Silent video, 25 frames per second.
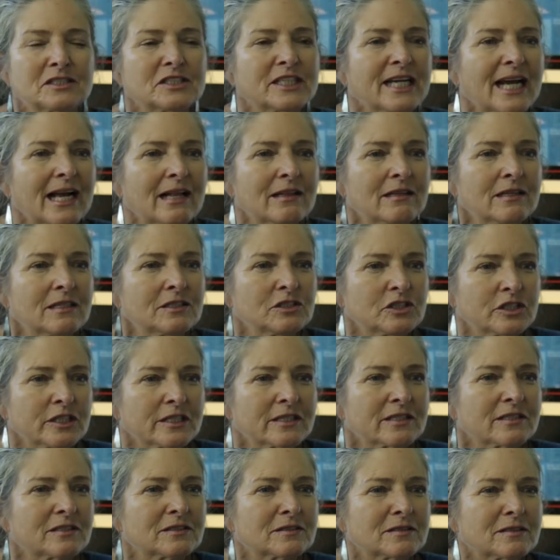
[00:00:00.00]
challenge
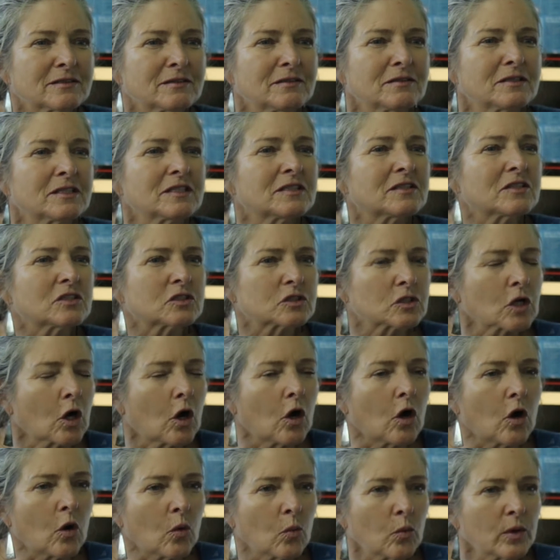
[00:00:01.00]
is that there's
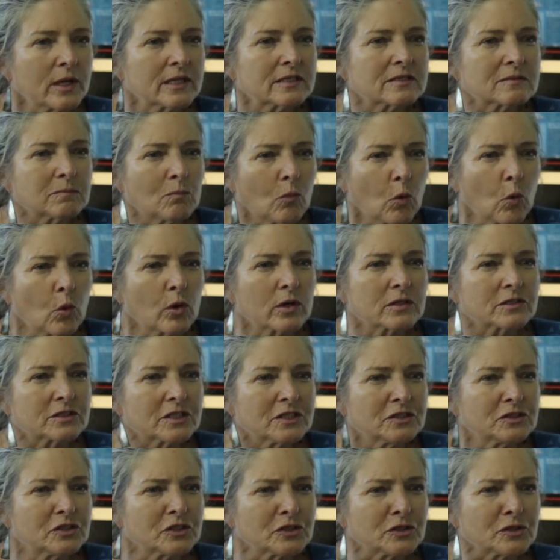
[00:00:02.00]
always more
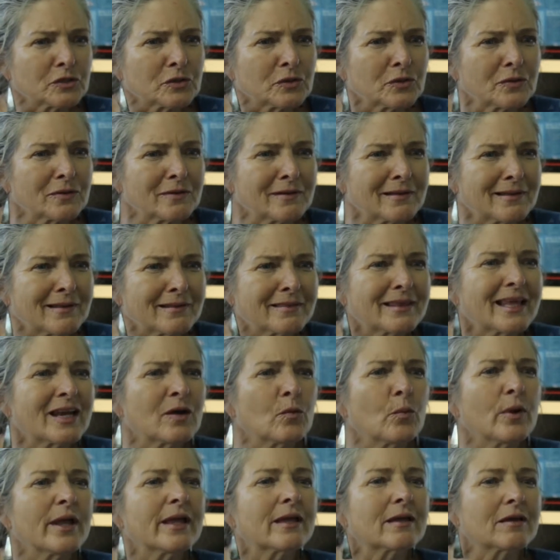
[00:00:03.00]
to do
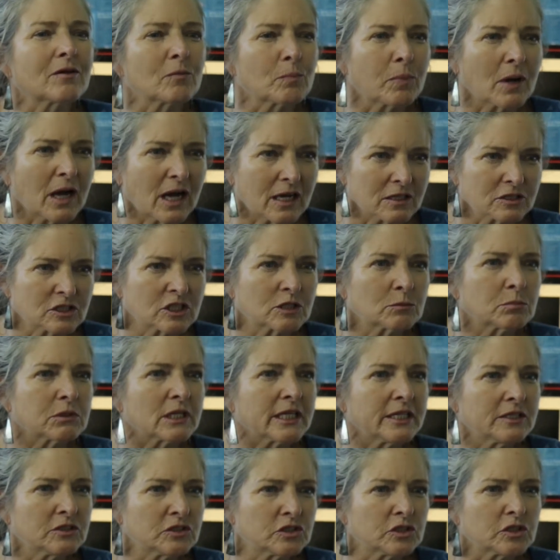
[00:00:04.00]
than we can
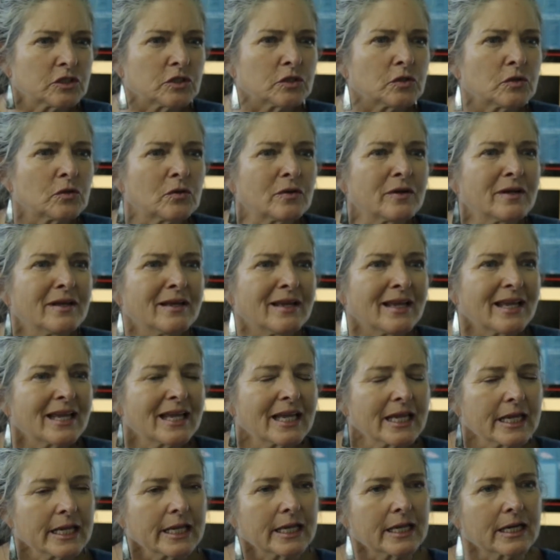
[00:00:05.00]
possibly do
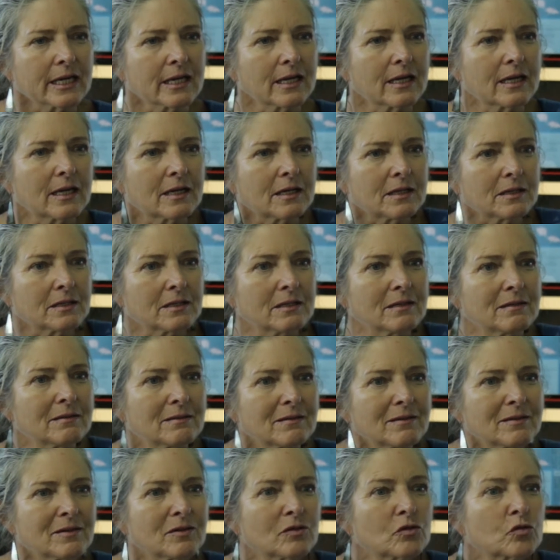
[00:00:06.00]
in a
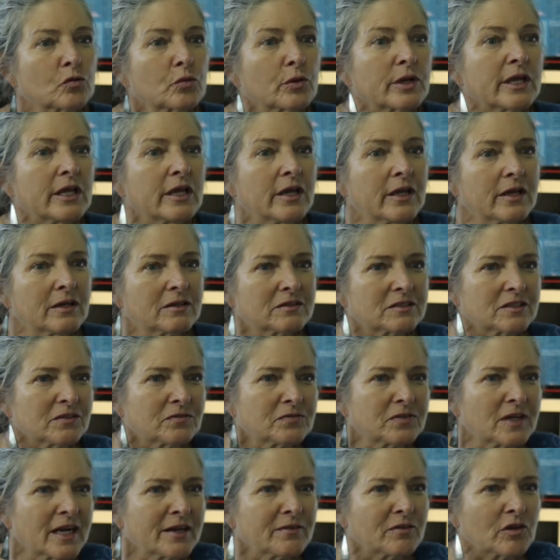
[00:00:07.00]
3 to
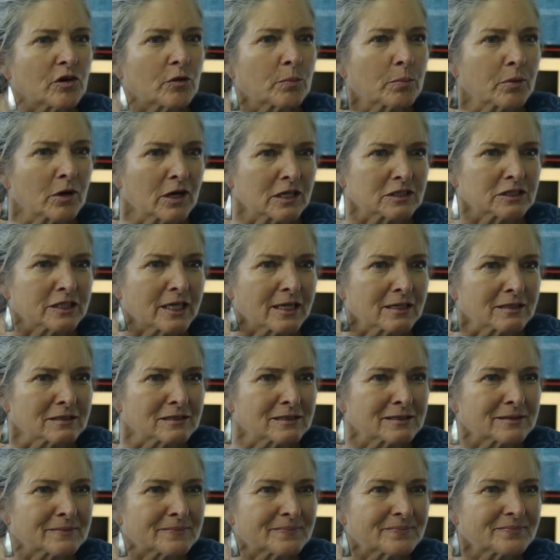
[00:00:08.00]
5 year
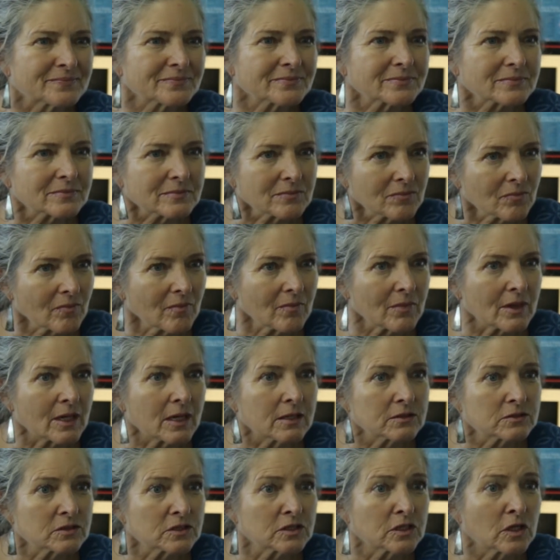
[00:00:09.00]
project.
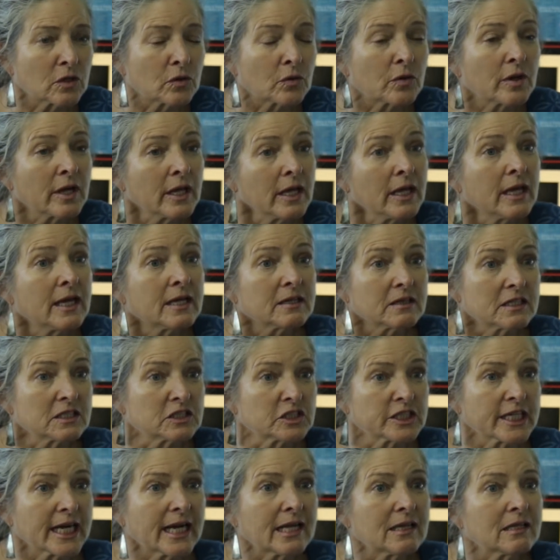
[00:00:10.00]
So the
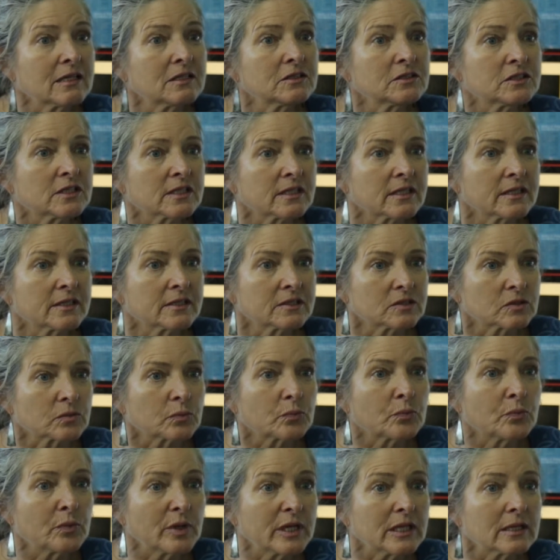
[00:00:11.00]
challenge is
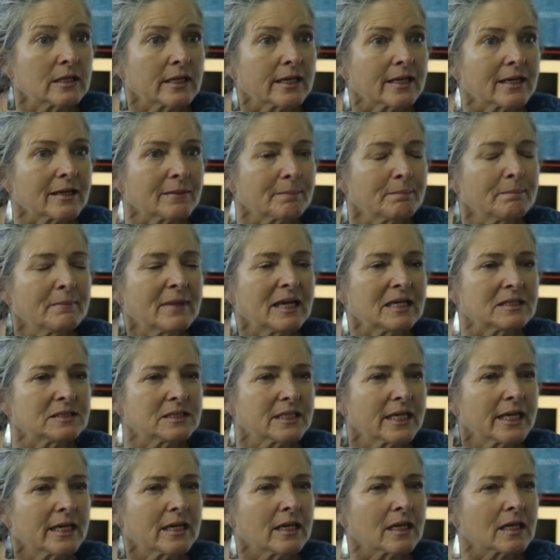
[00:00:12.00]
really
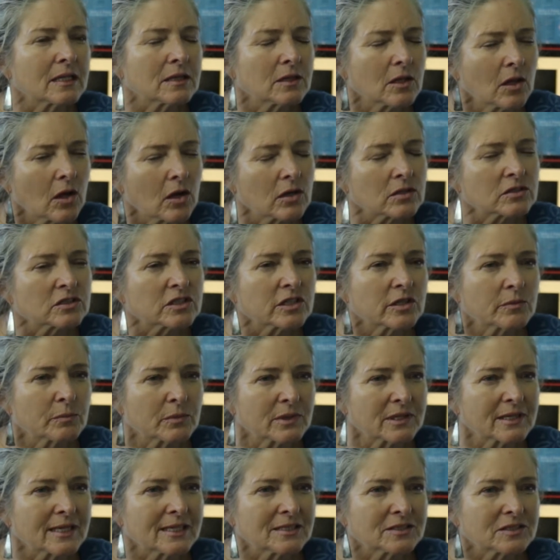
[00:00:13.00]
maintaining long-term
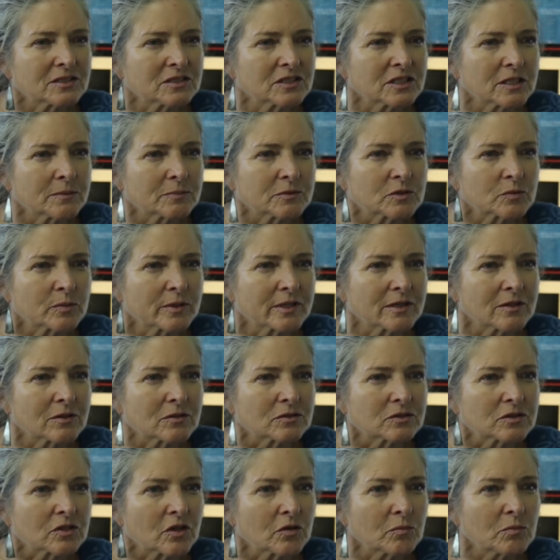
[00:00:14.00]
relationships with
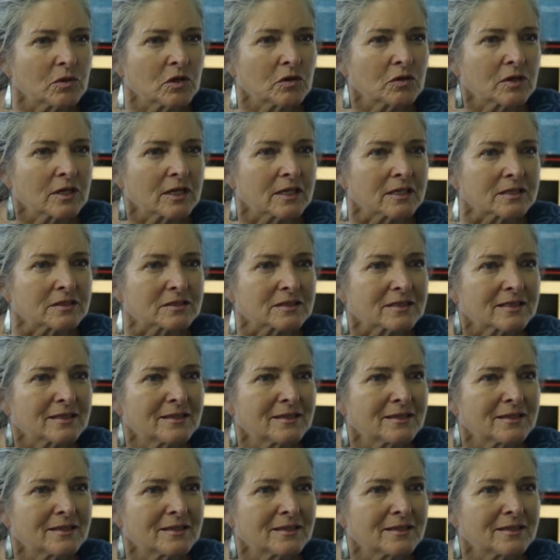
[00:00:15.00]
those communities.